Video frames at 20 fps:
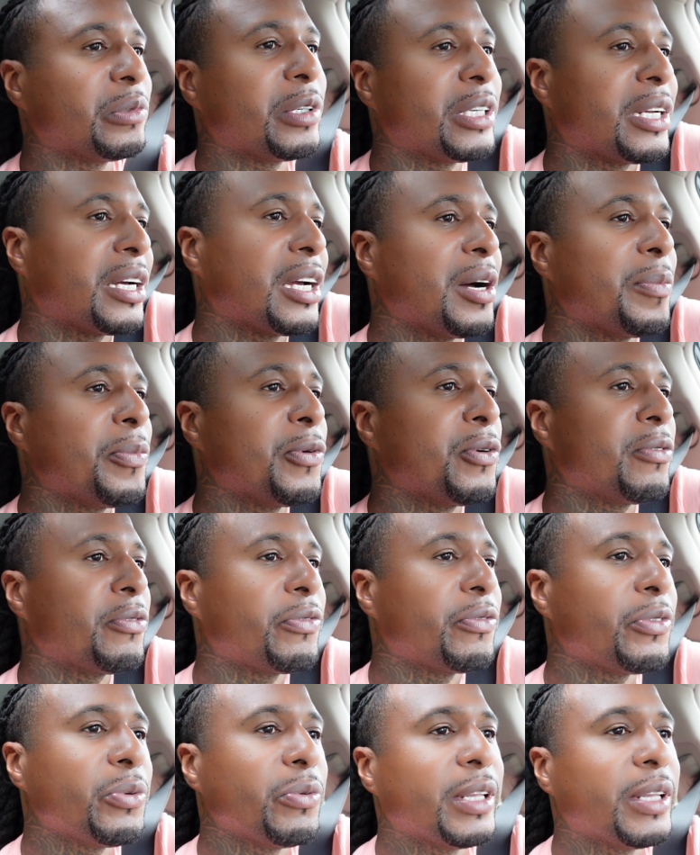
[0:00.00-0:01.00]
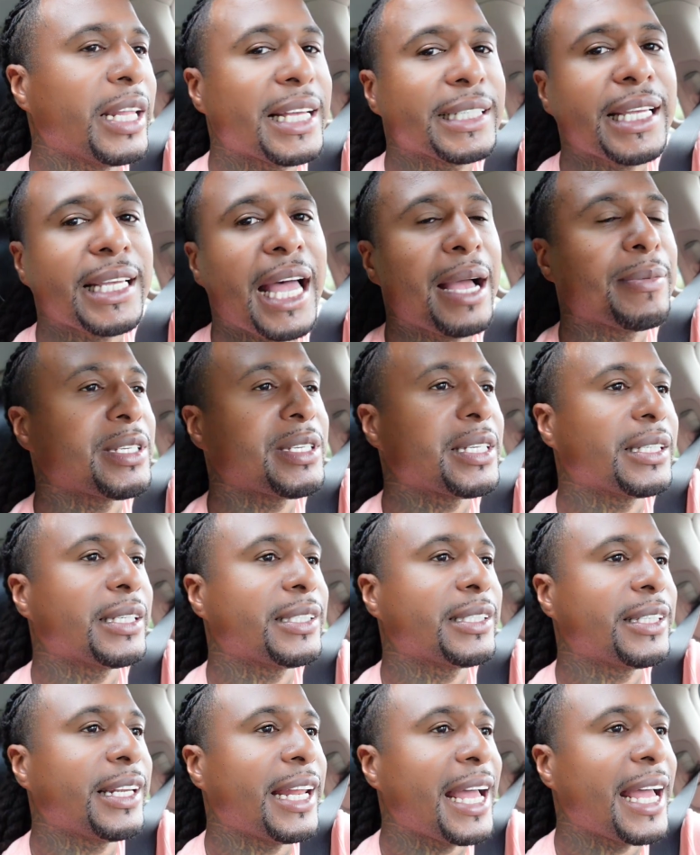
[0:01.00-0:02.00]
with a couple of few less options?
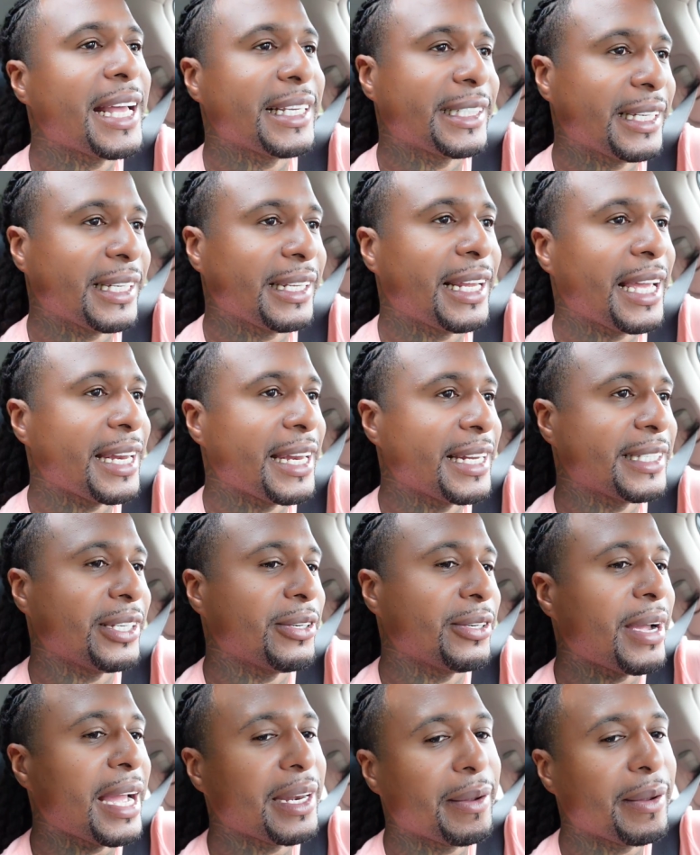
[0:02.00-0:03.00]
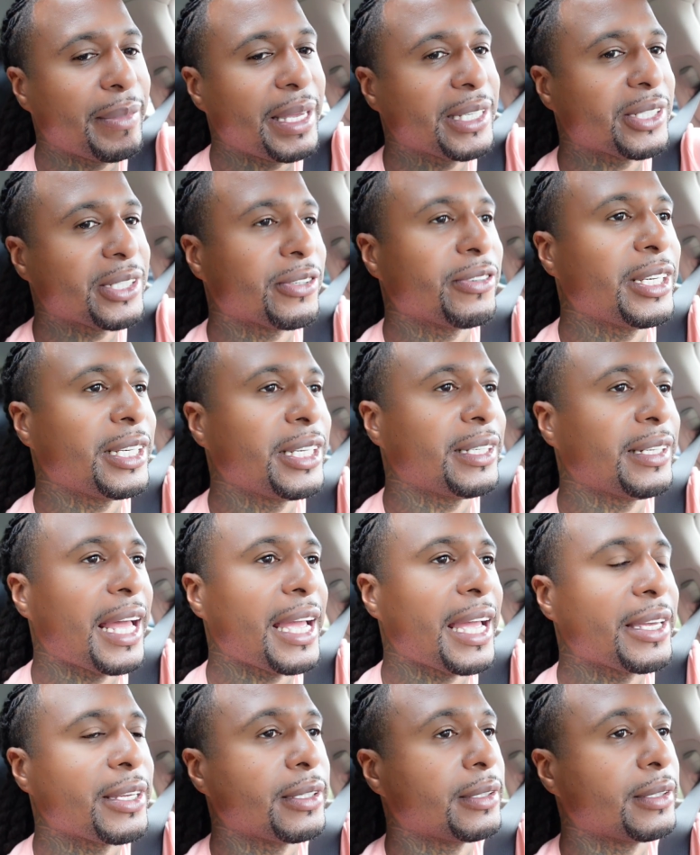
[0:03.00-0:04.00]
It's still an Escalade. It's still got the big screen.
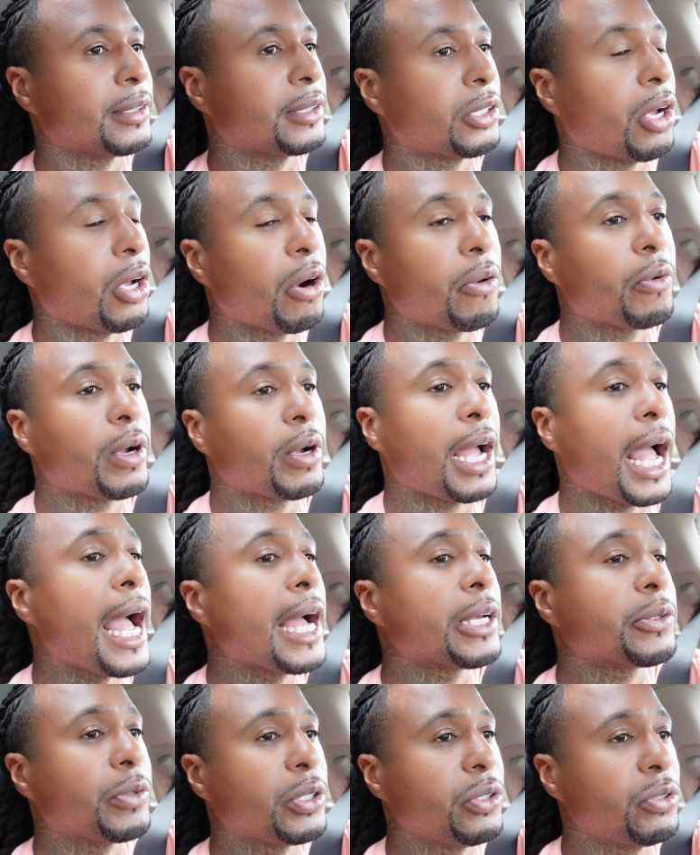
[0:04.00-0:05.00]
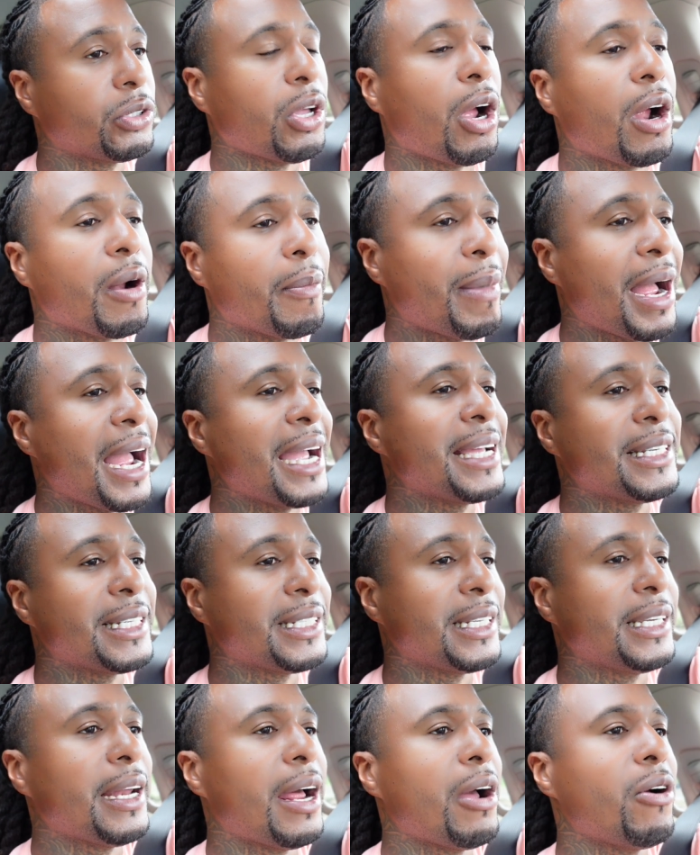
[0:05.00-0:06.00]
Like, start, guys, when you start buying
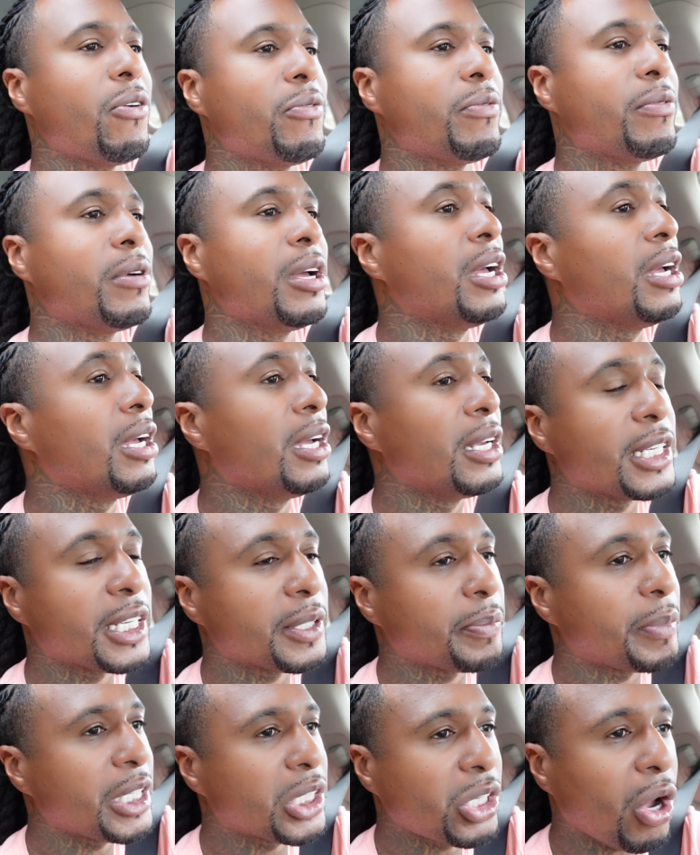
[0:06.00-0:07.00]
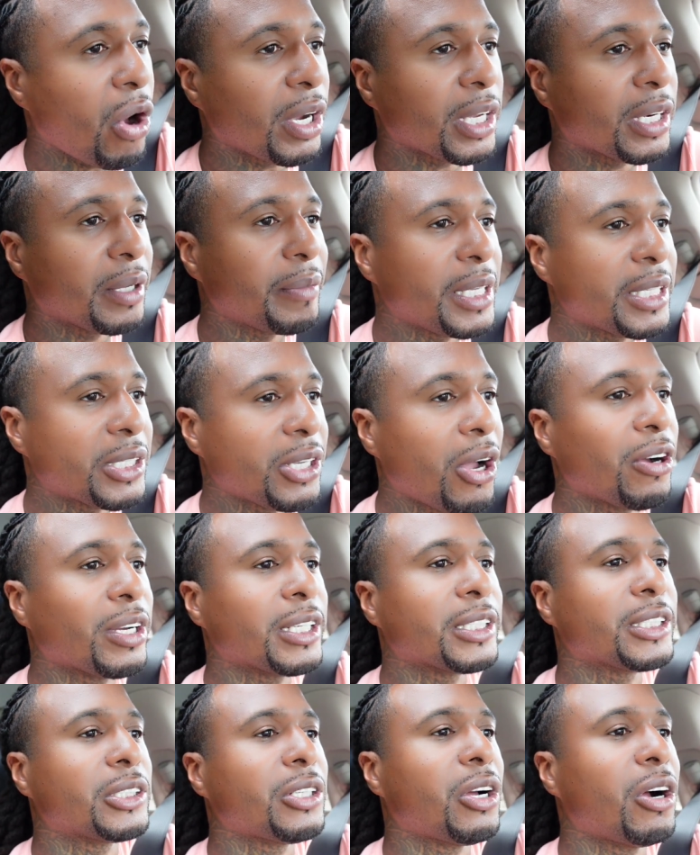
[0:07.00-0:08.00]
shit, I don't just be talking to be
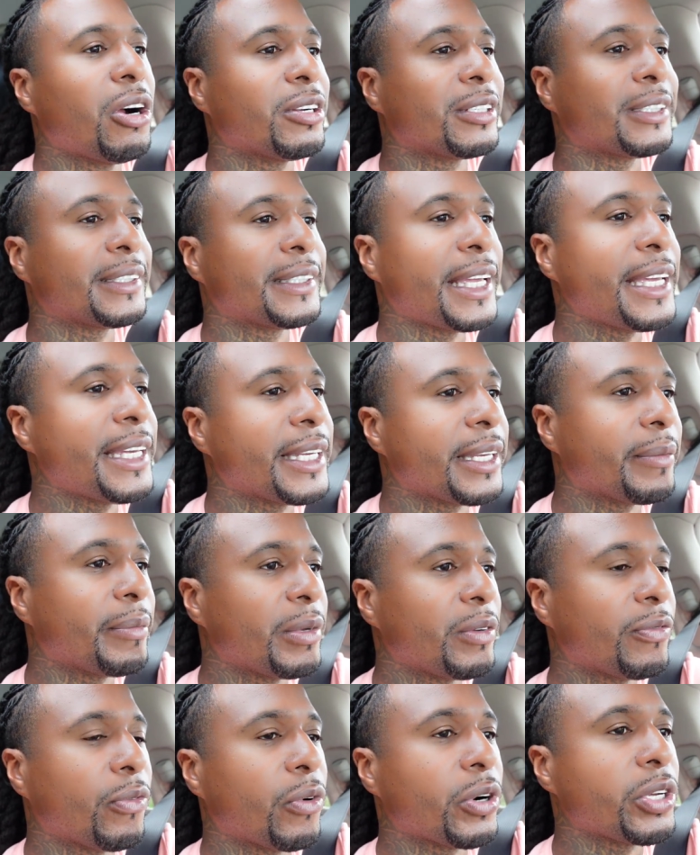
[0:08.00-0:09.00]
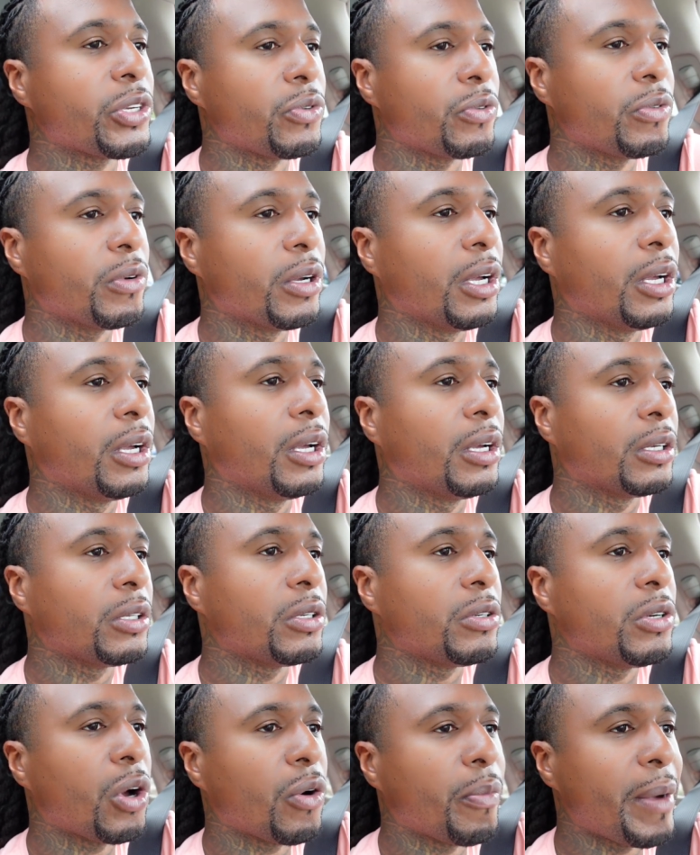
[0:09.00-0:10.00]
talking. Start thinking before you
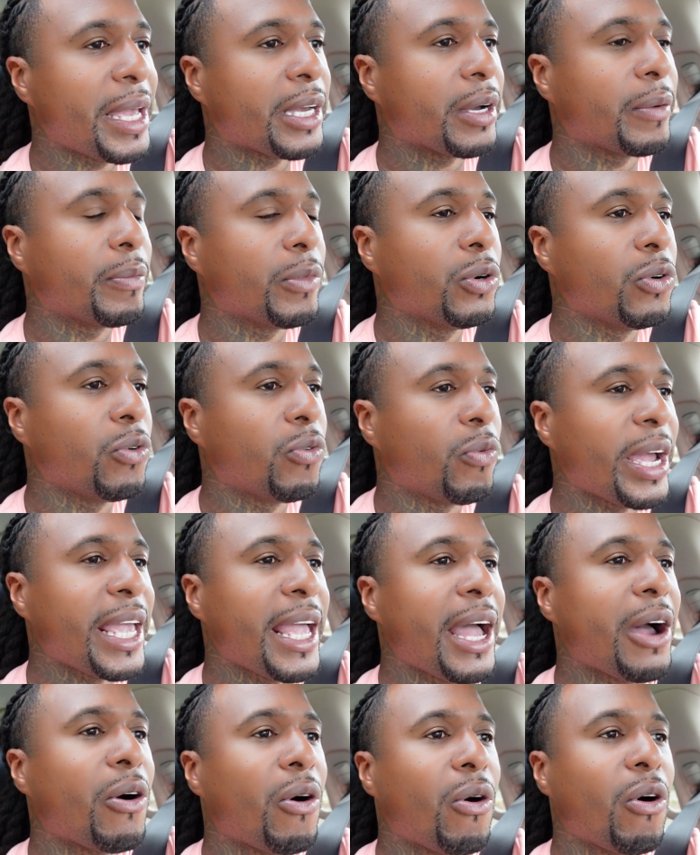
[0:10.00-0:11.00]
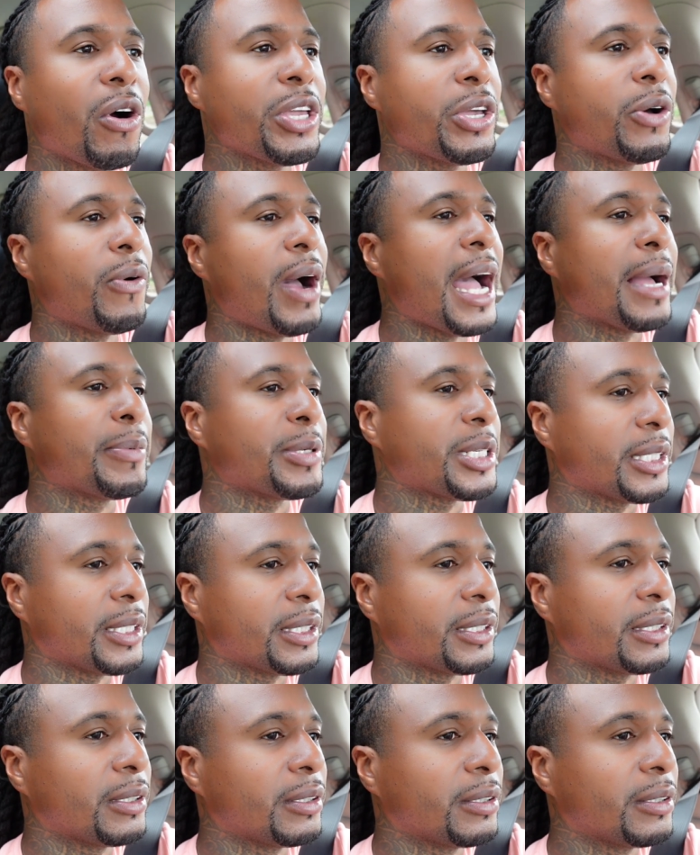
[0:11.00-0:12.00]
make a move. Weigh out all your options.